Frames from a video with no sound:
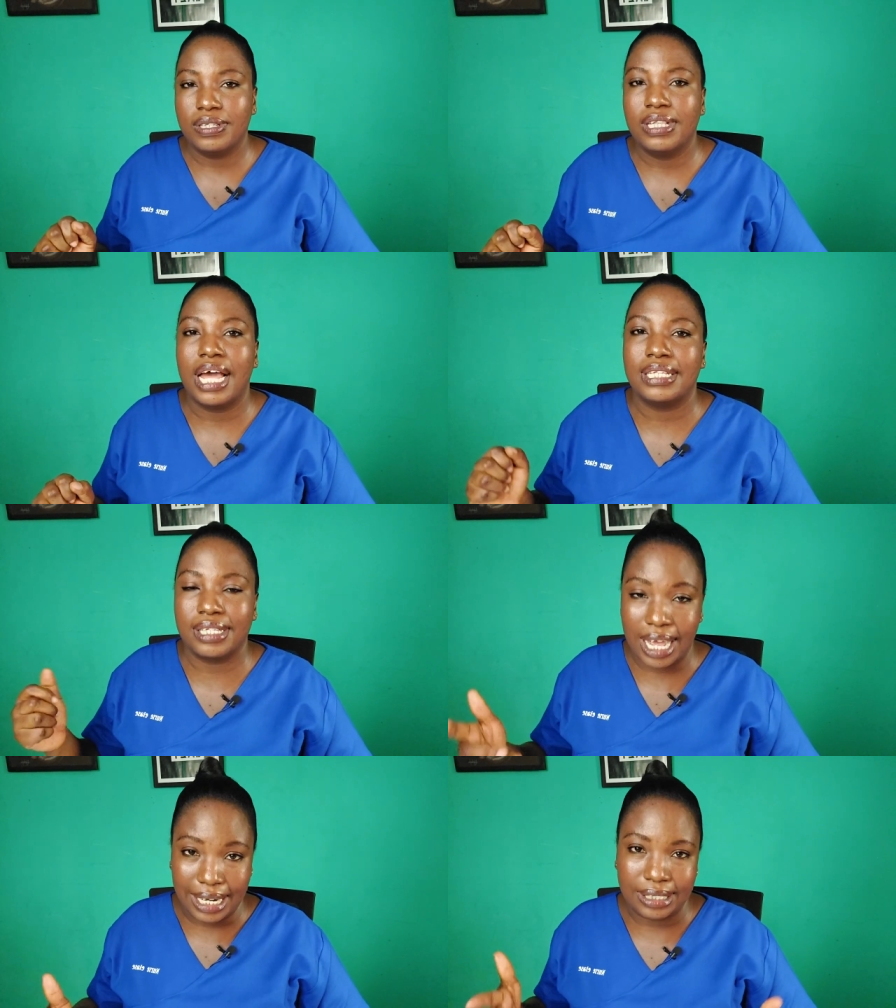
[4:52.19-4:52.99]

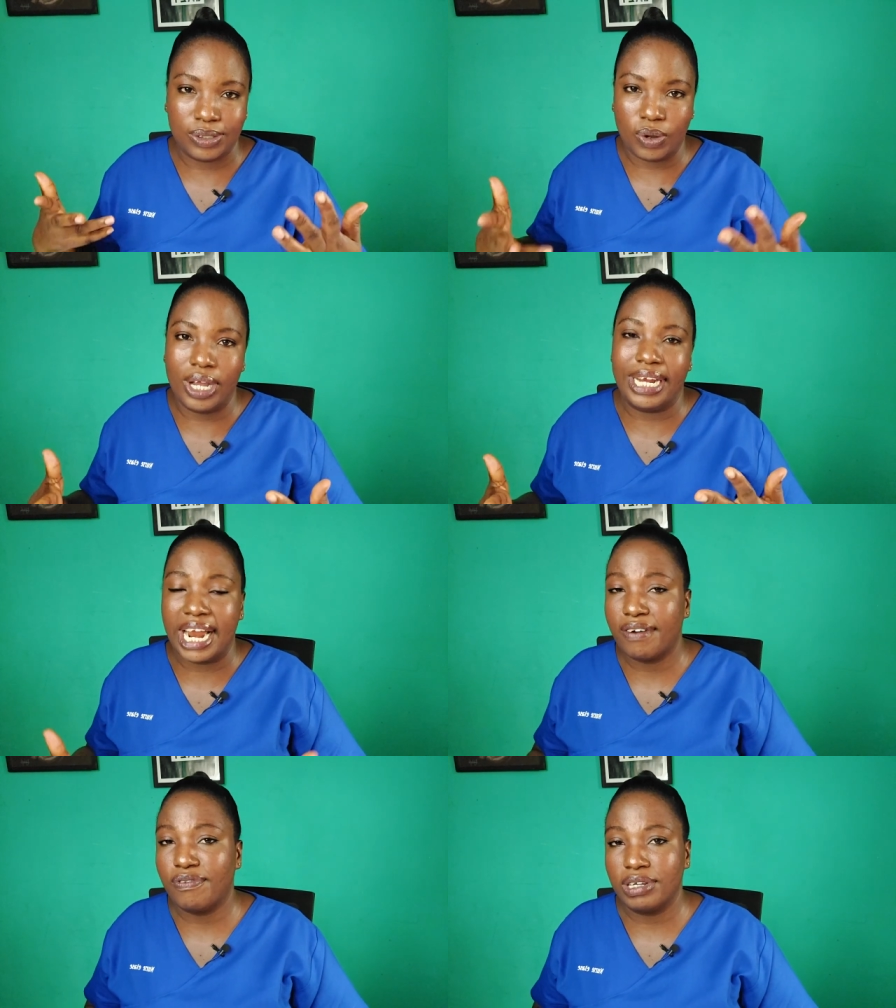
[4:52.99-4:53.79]
that can store
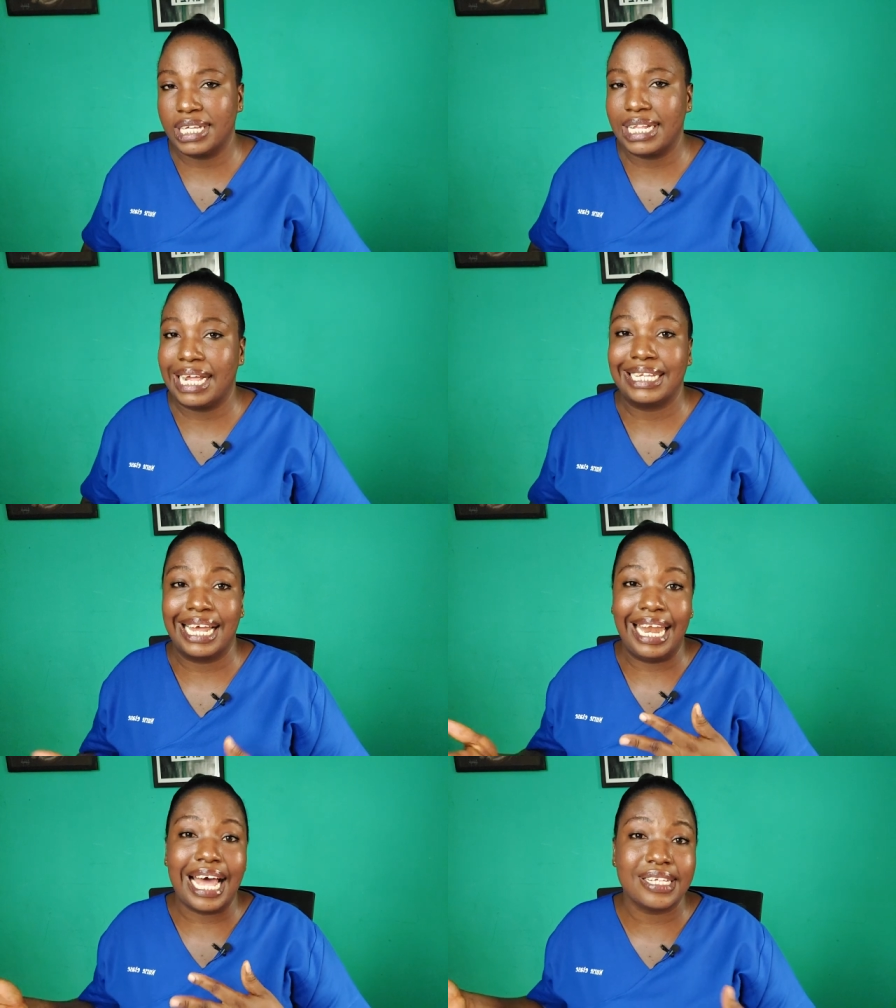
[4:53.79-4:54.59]
enough water that
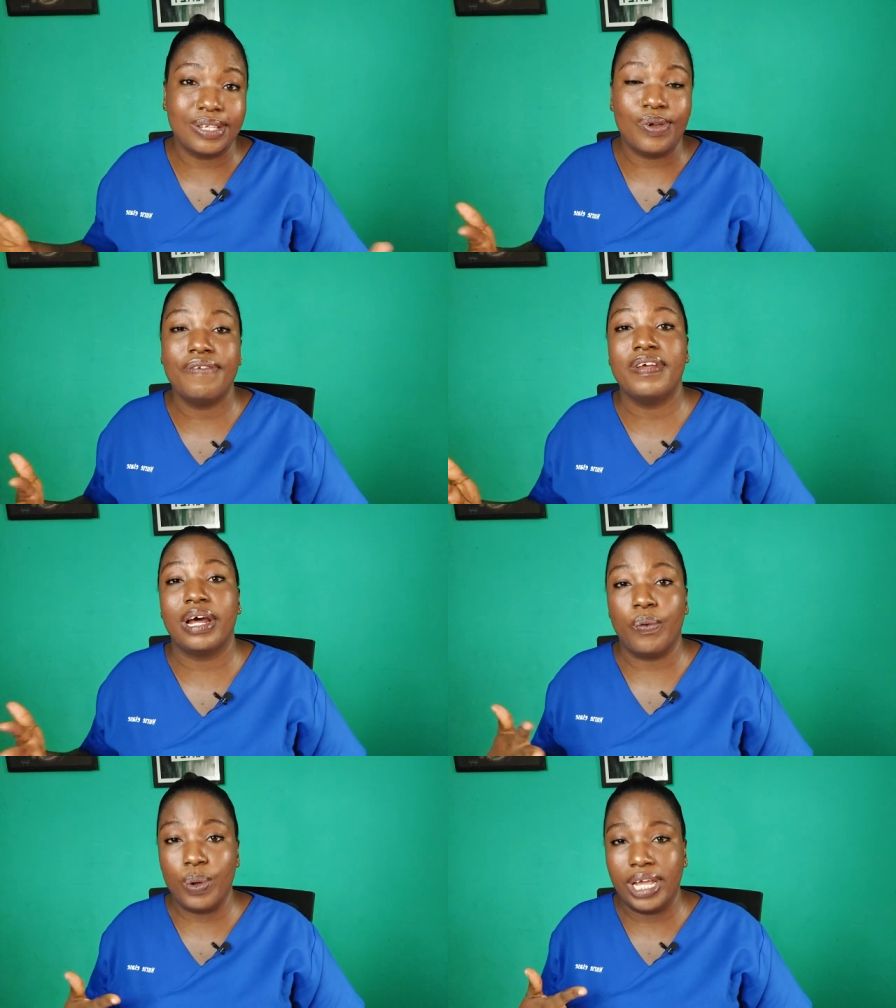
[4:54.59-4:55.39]
can last you even
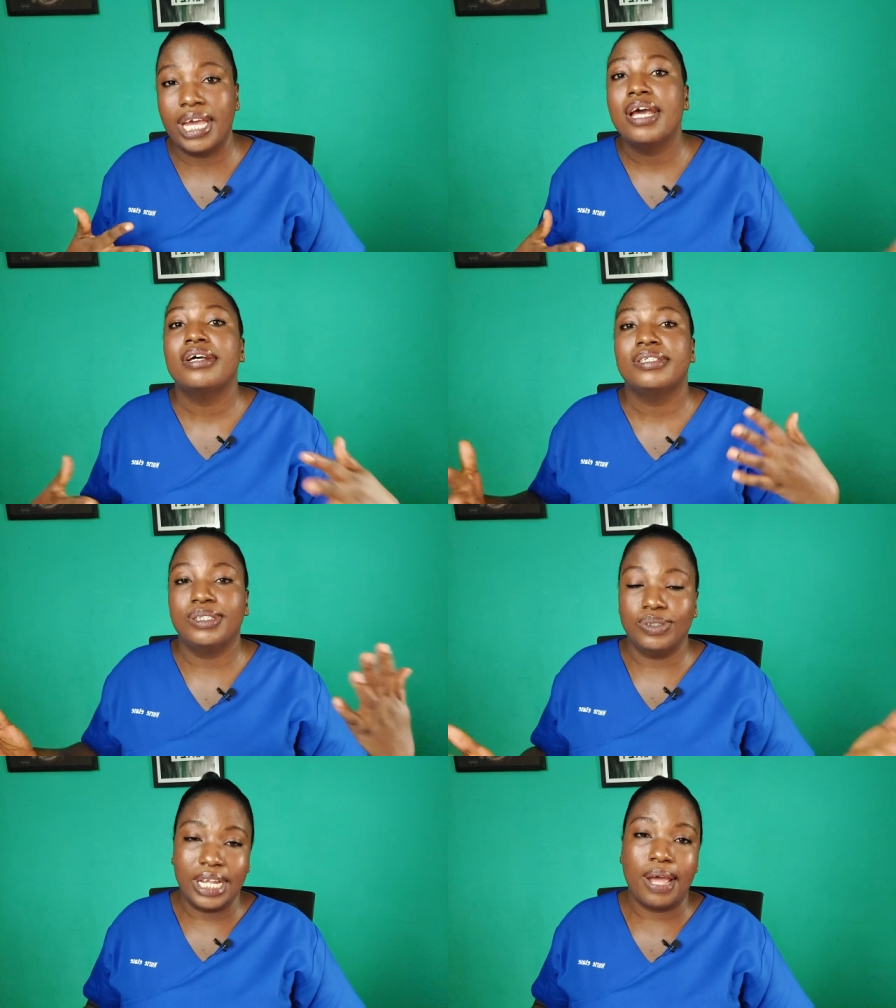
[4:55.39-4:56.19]
a week
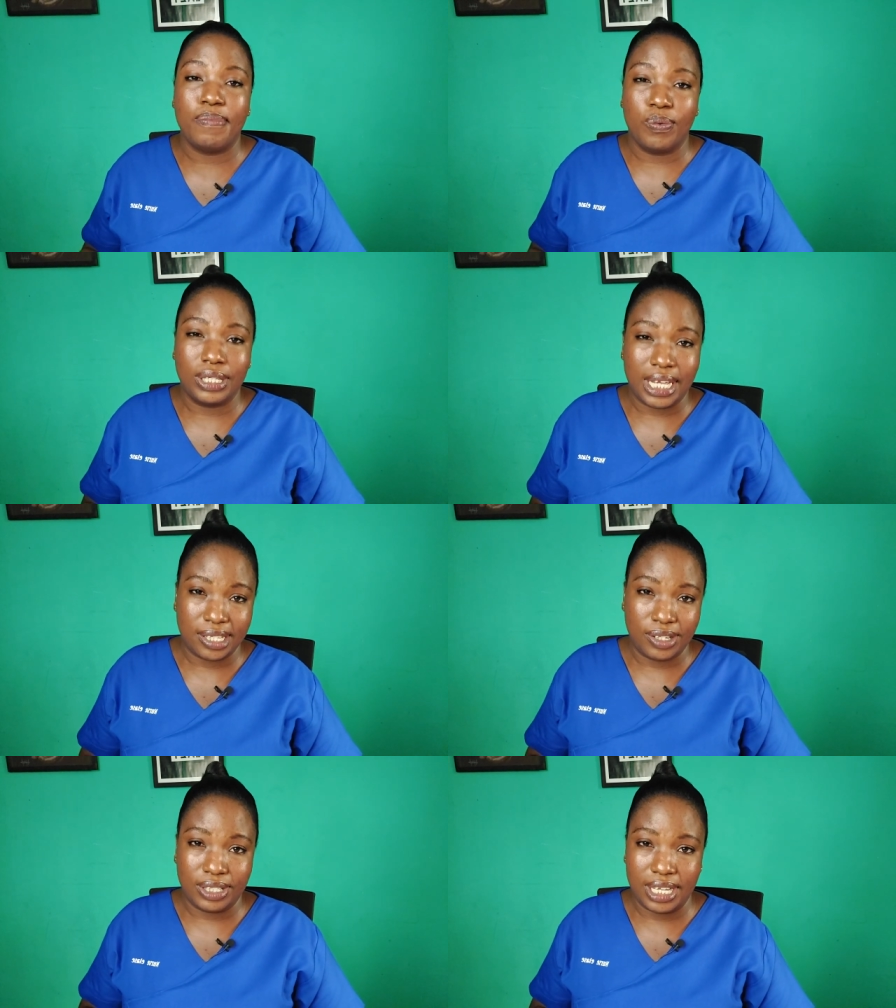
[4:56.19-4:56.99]
should there be water
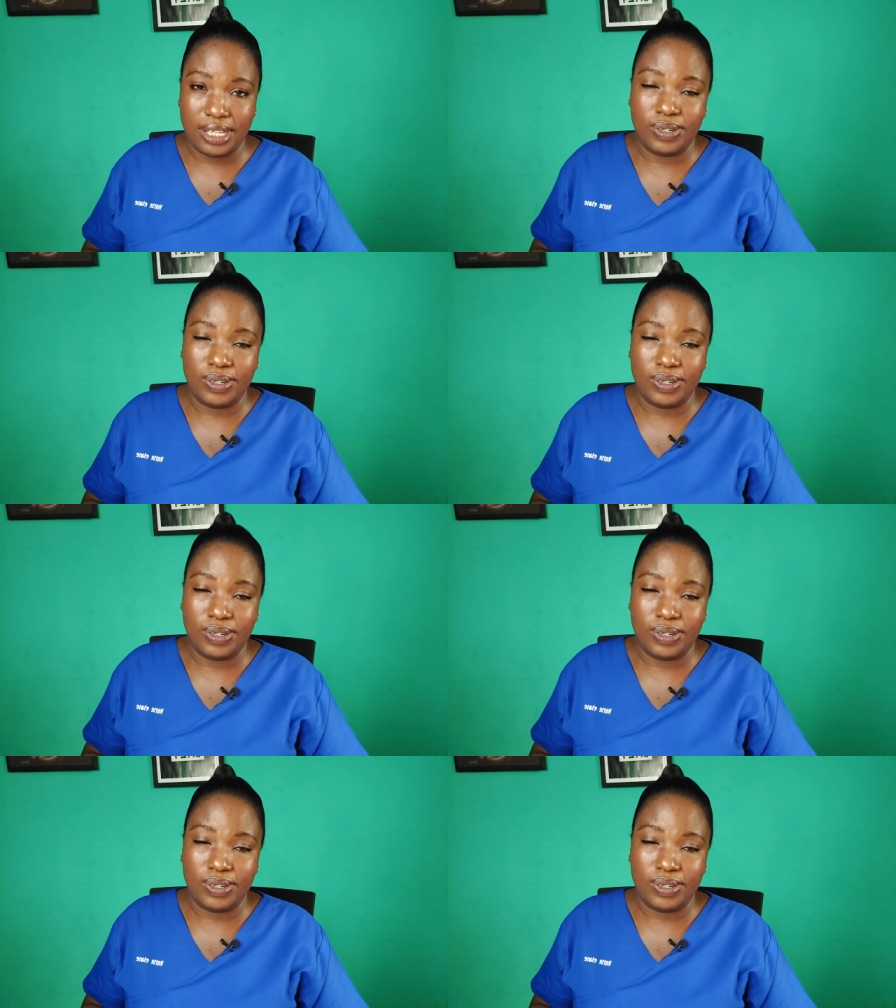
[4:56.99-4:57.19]
shortage